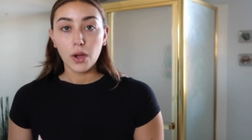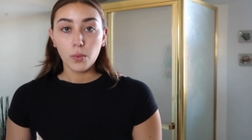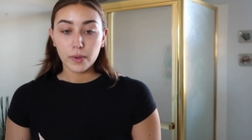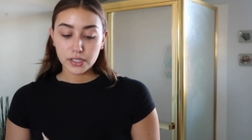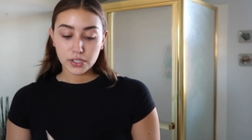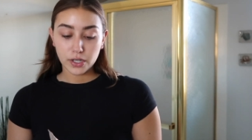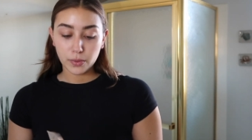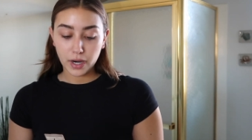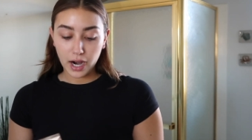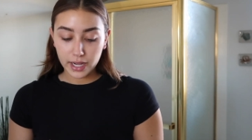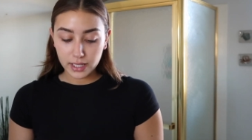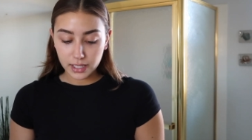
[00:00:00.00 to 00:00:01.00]
winter
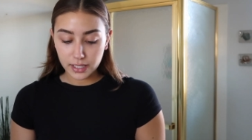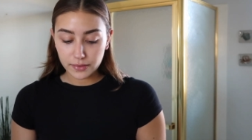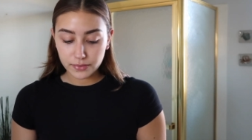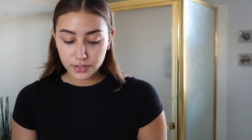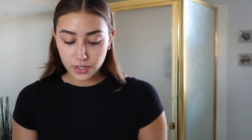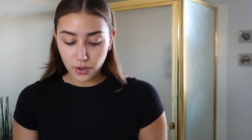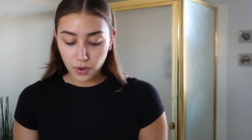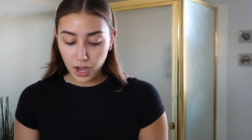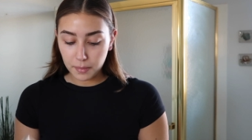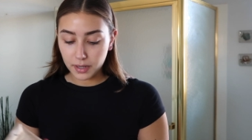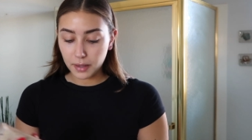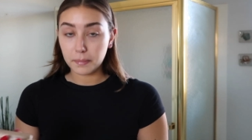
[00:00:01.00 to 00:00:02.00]
where I live, so
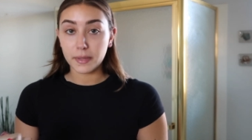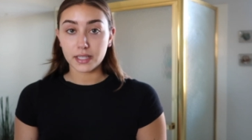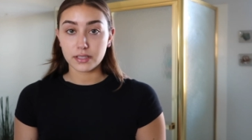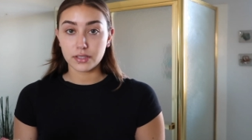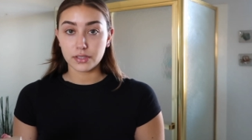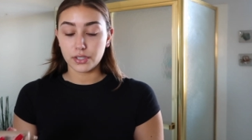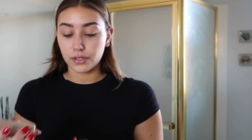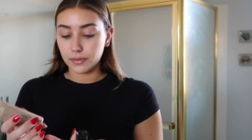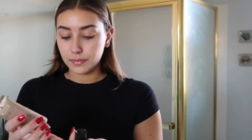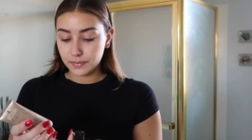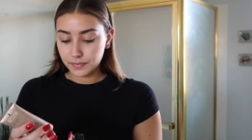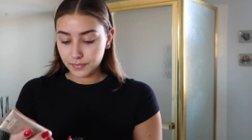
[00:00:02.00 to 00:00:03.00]
I'm gonna mix the
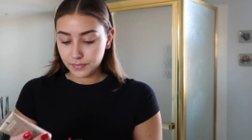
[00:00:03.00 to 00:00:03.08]
two.